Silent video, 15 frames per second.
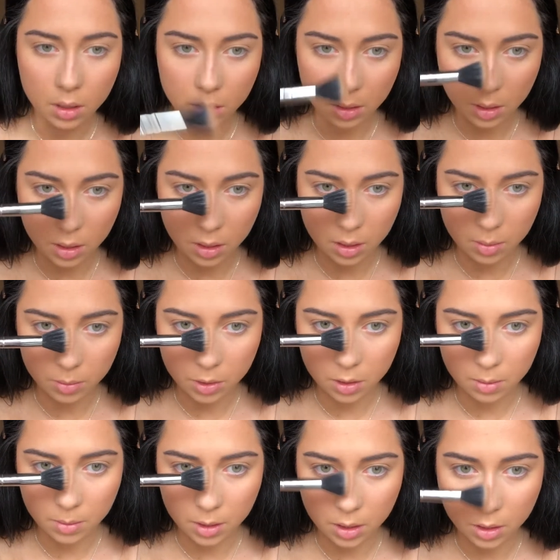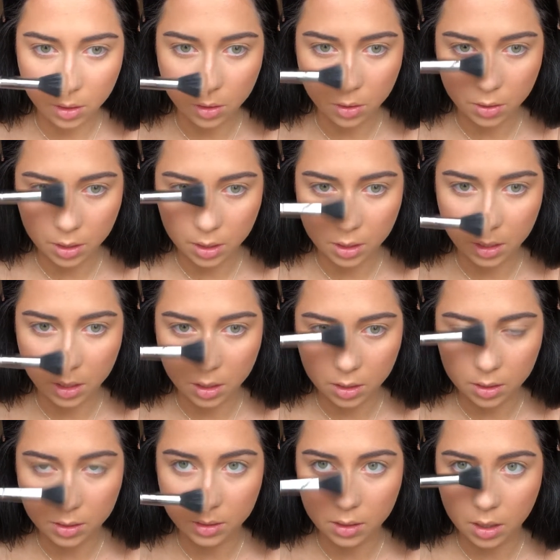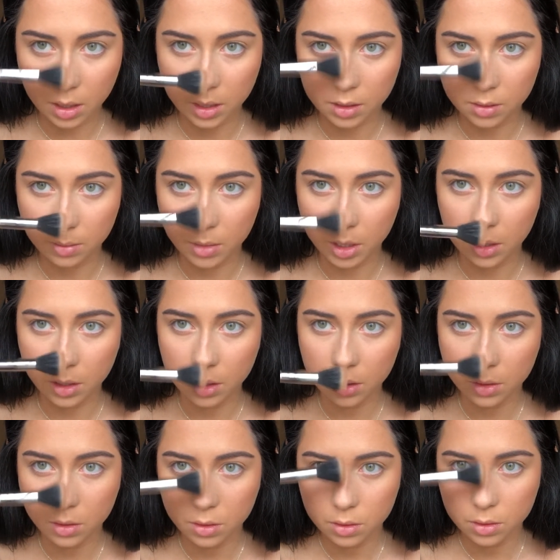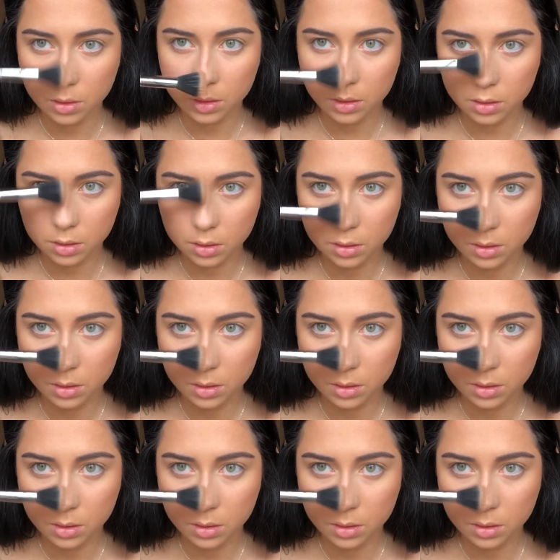And then I'm going to be going down the sides of my nose.